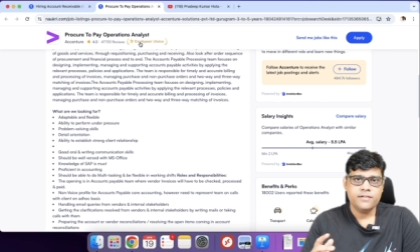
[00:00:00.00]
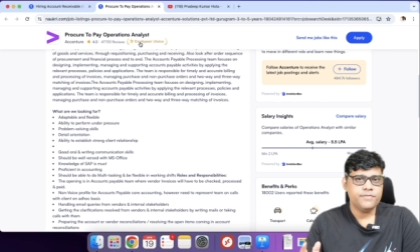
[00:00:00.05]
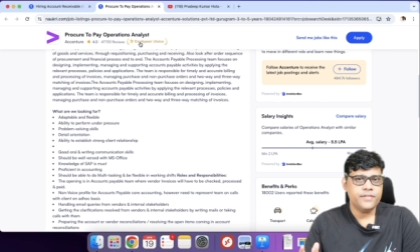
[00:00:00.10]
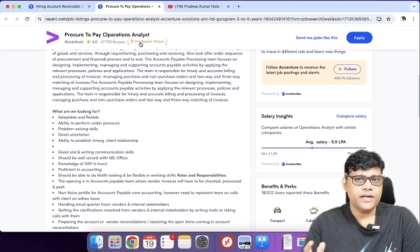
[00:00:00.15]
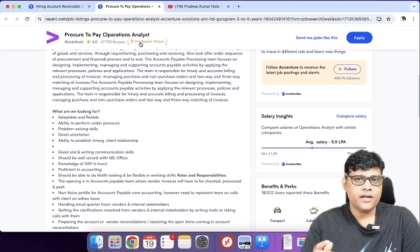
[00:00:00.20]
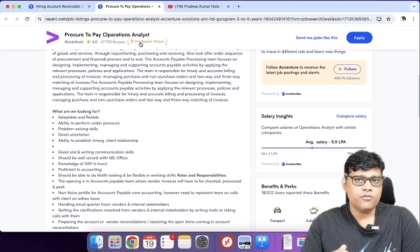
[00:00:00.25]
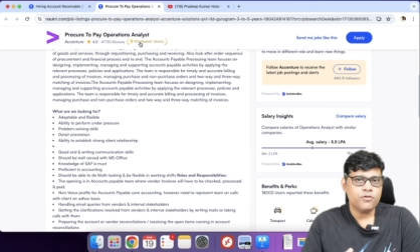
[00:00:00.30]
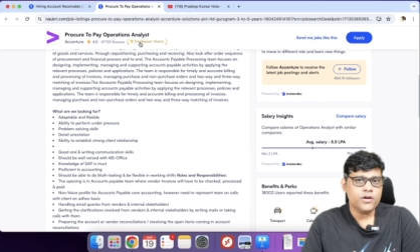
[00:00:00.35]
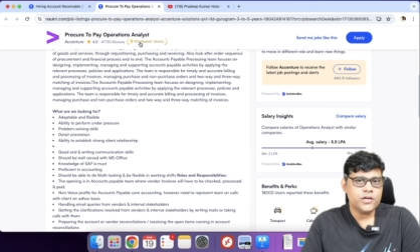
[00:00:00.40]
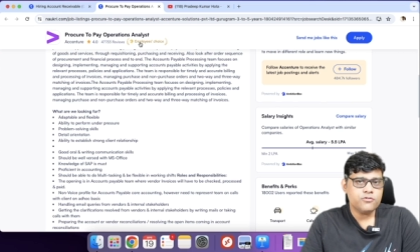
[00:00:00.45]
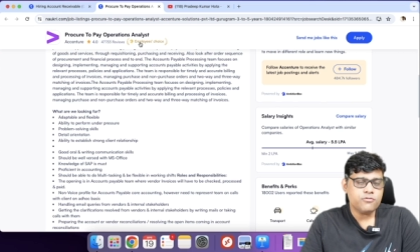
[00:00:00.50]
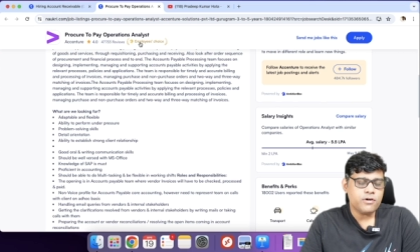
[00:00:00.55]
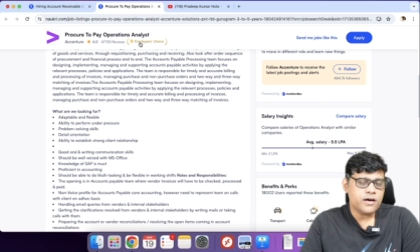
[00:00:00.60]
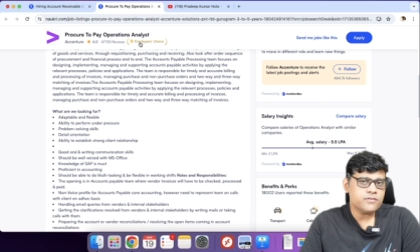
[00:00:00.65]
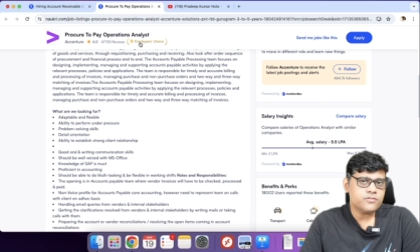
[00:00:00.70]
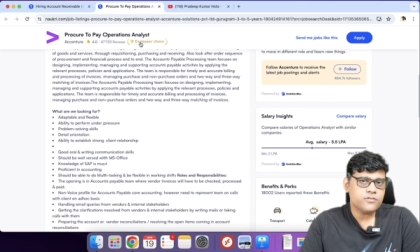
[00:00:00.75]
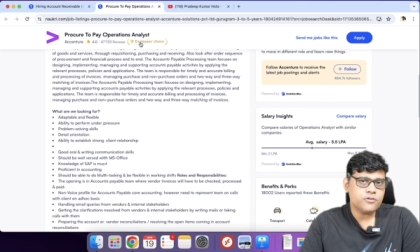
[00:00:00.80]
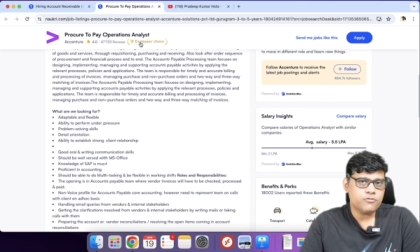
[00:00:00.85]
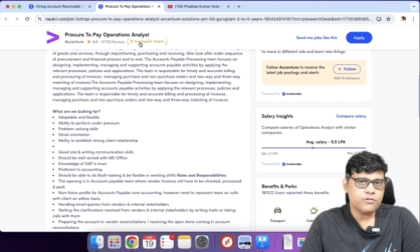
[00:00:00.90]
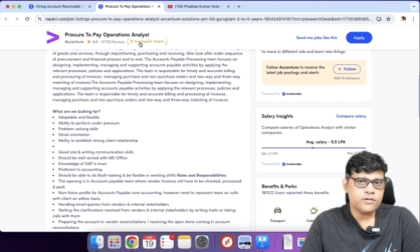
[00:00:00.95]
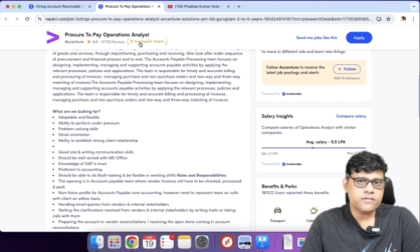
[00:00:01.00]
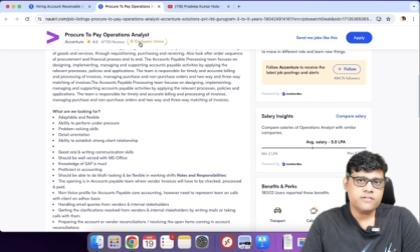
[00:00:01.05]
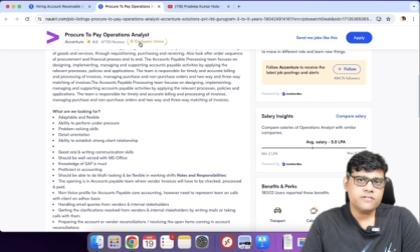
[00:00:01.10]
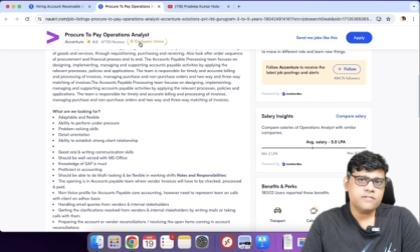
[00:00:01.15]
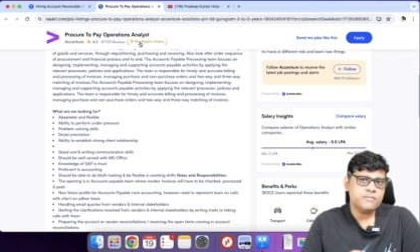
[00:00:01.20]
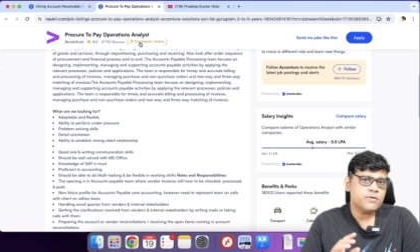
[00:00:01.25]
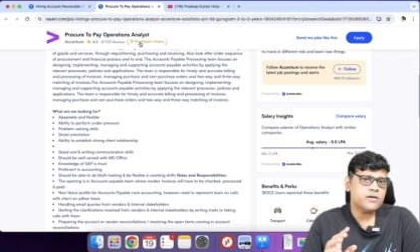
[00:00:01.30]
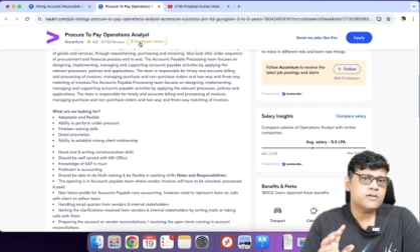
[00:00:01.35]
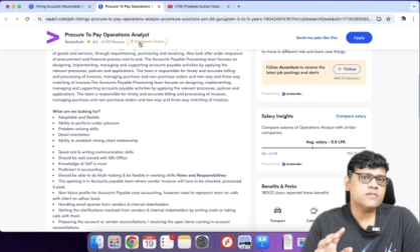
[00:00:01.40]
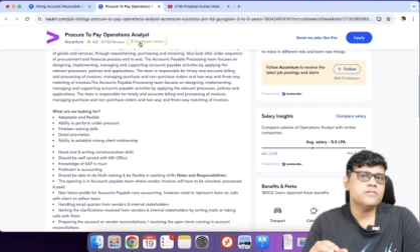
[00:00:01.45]
they are going to ask the
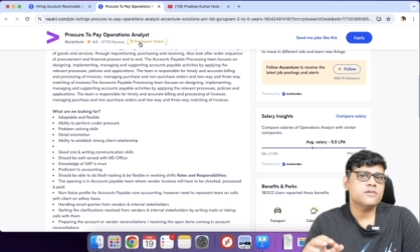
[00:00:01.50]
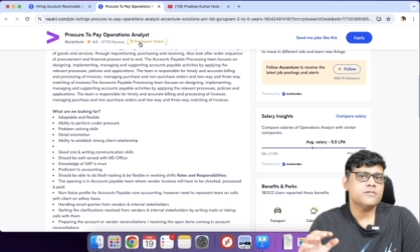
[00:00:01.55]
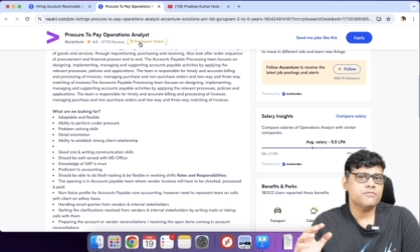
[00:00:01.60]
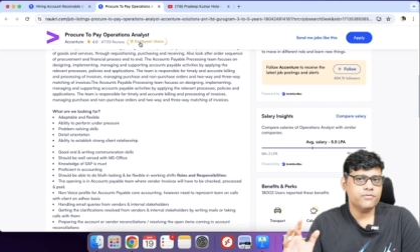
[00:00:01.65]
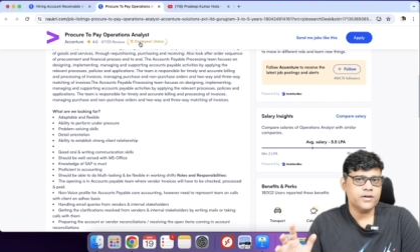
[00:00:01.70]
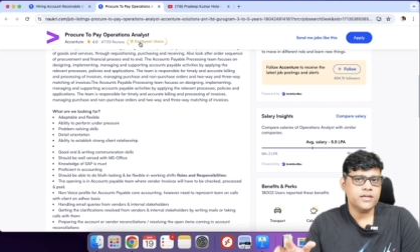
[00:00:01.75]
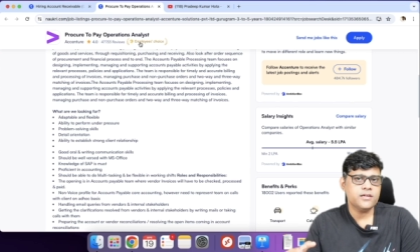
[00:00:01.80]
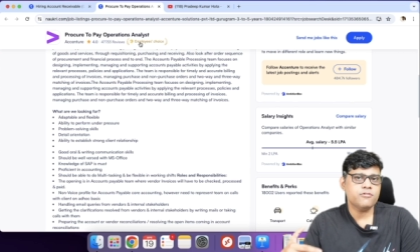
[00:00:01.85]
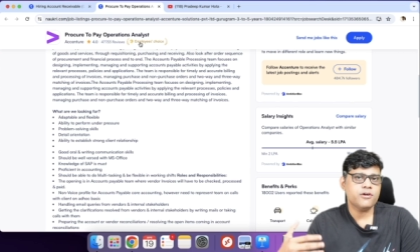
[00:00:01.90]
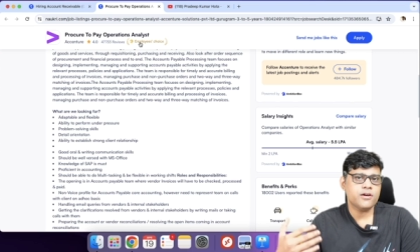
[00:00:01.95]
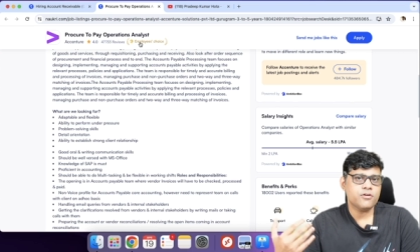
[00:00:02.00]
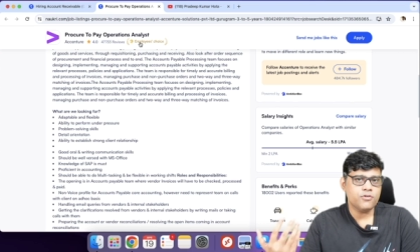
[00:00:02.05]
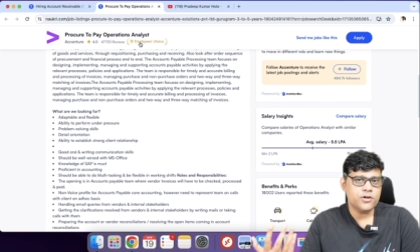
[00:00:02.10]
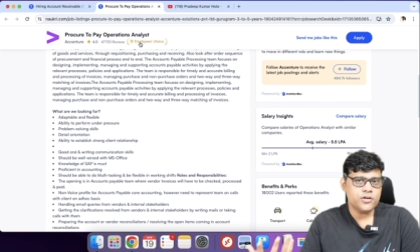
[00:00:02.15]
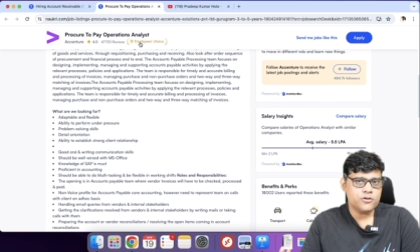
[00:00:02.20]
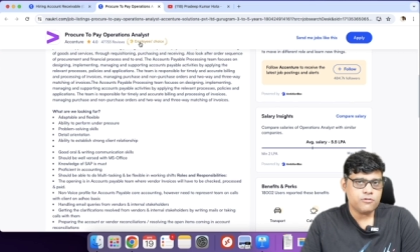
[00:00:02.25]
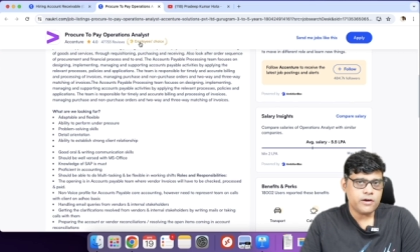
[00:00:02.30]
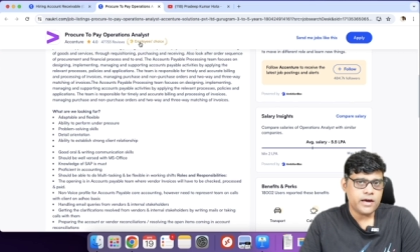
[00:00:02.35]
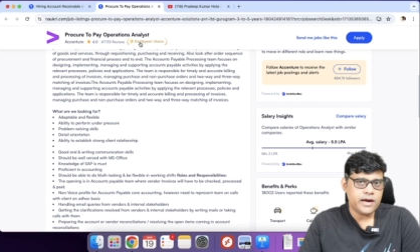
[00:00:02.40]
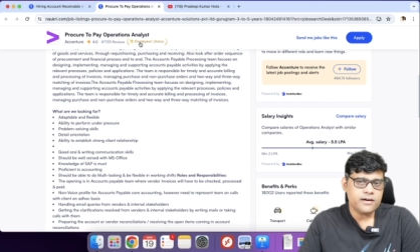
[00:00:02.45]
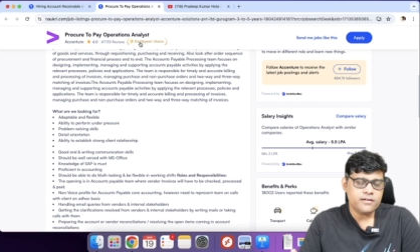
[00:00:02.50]
questions but when you are going to